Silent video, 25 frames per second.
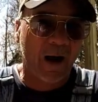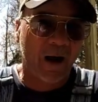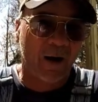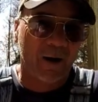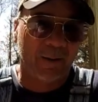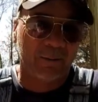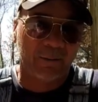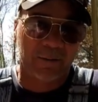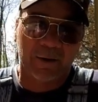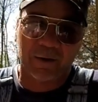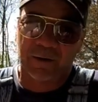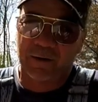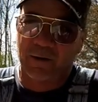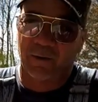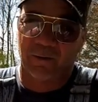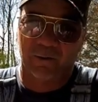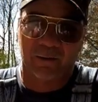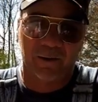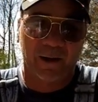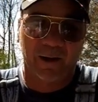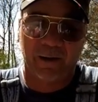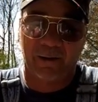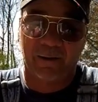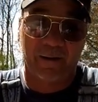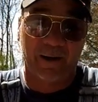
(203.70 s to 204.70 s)
I'm just going to
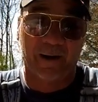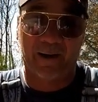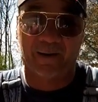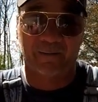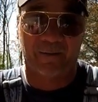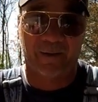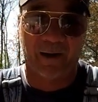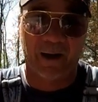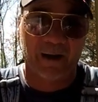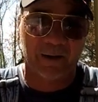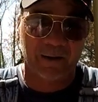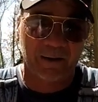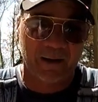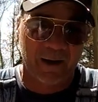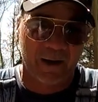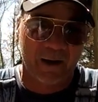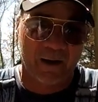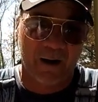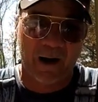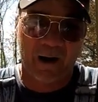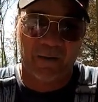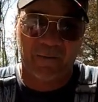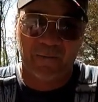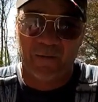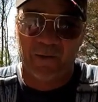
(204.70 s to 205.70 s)
let it out right now.
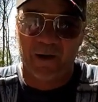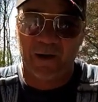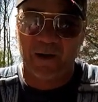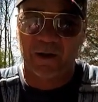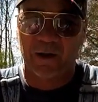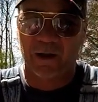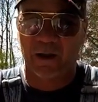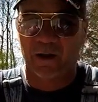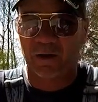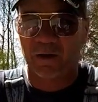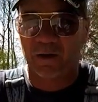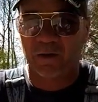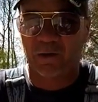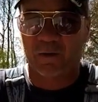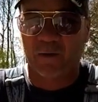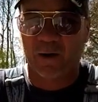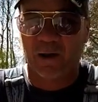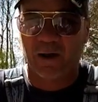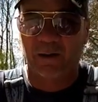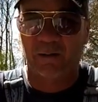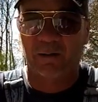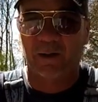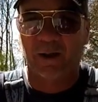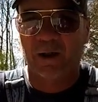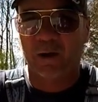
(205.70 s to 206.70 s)
I fish
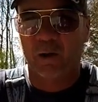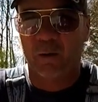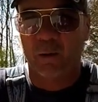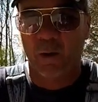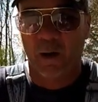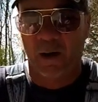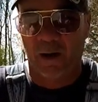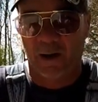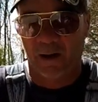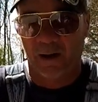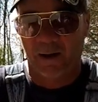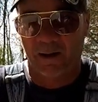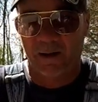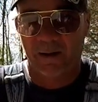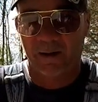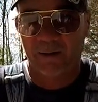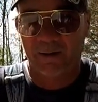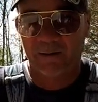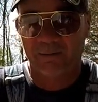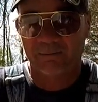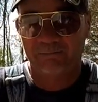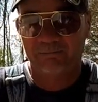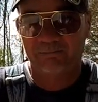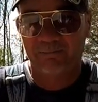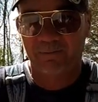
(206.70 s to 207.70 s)
extremely quick.
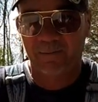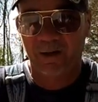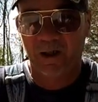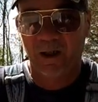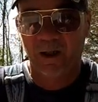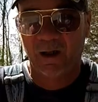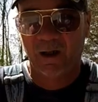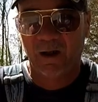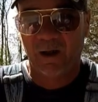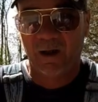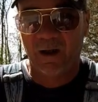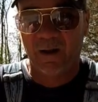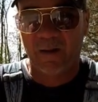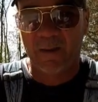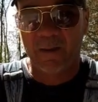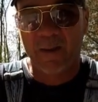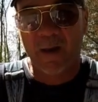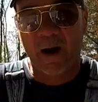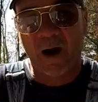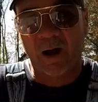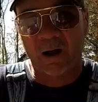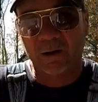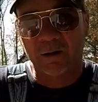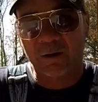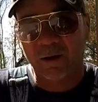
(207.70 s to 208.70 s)

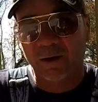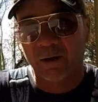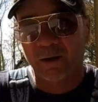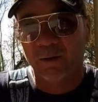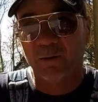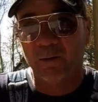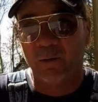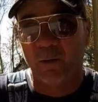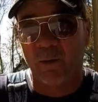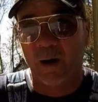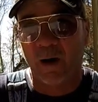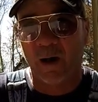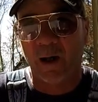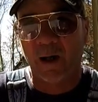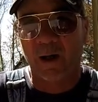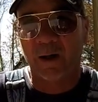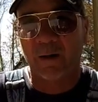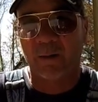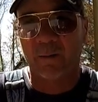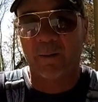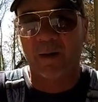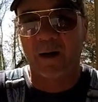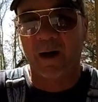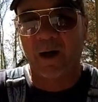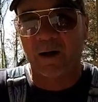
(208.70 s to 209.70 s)
Not too quick,
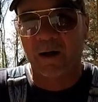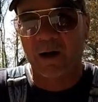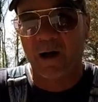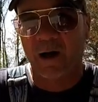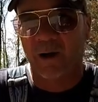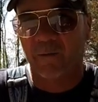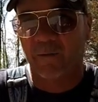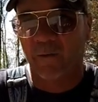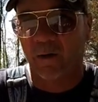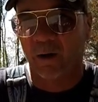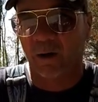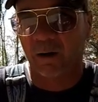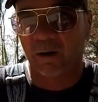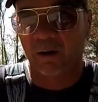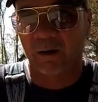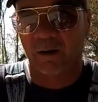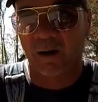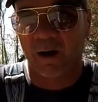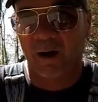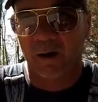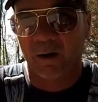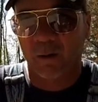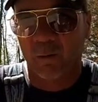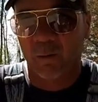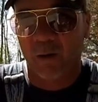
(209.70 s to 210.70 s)
but I cover a
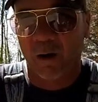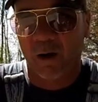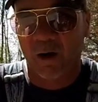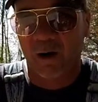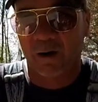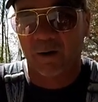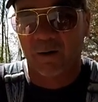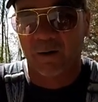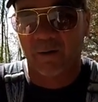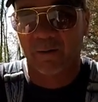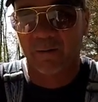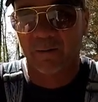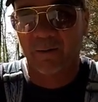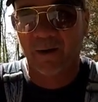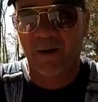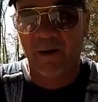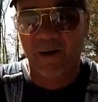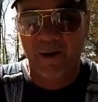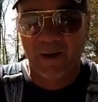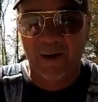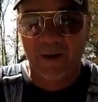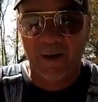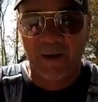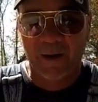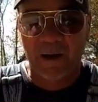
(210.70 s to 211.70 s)
lot of water.
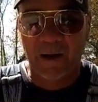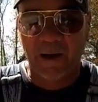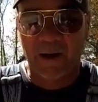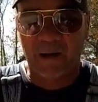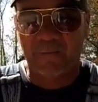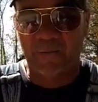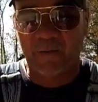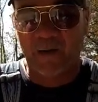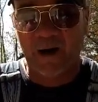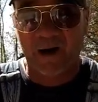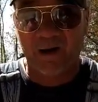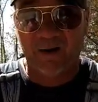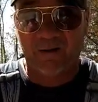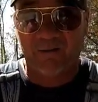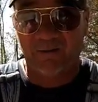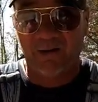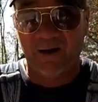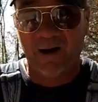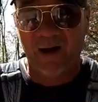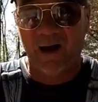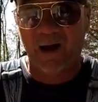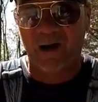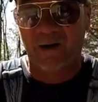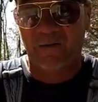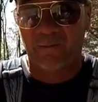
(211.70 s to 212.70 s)
If I don't
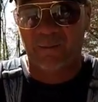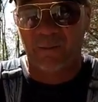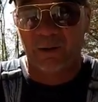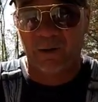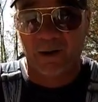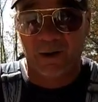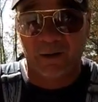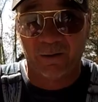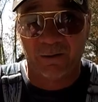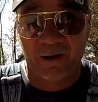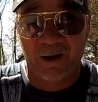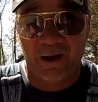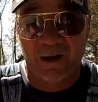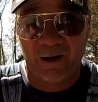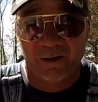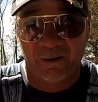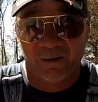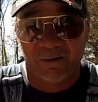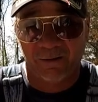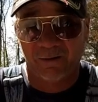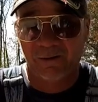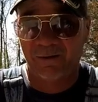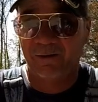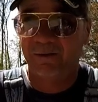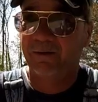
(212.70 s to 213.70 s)
have
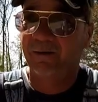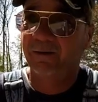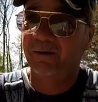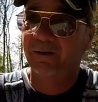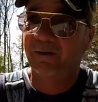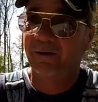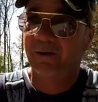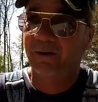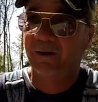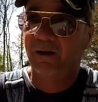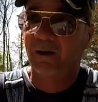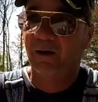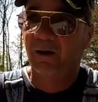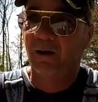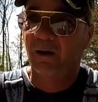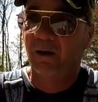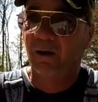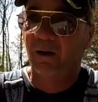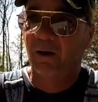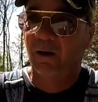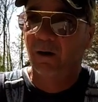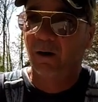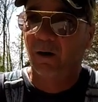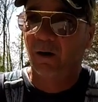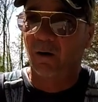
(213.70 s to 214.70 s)
bluegill
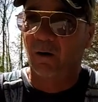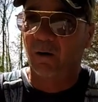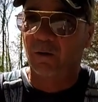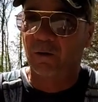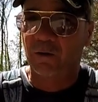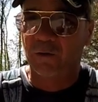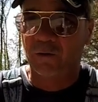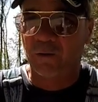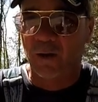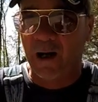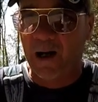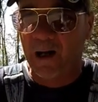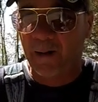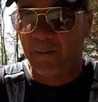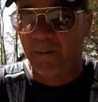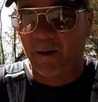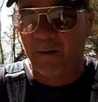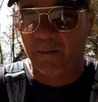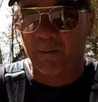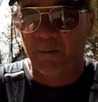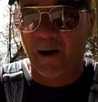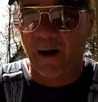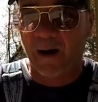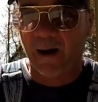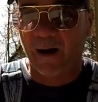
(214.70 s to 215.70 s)
or striped
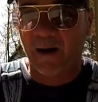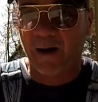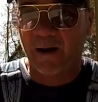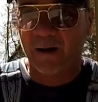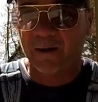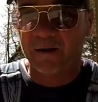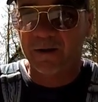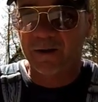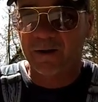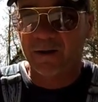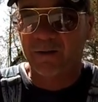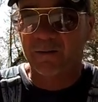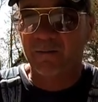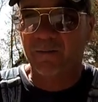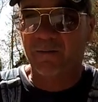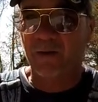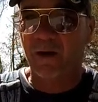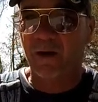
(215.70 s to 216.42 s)
bass